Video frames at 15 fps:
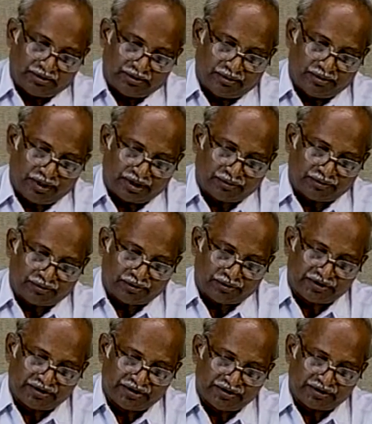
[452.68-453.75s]
One, of
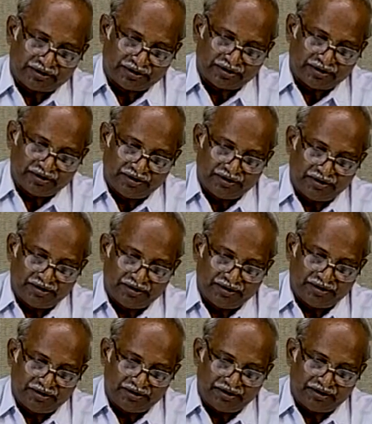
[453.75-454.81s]
course, is
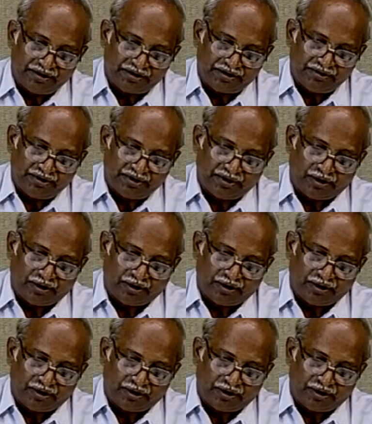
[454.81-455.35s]
receiving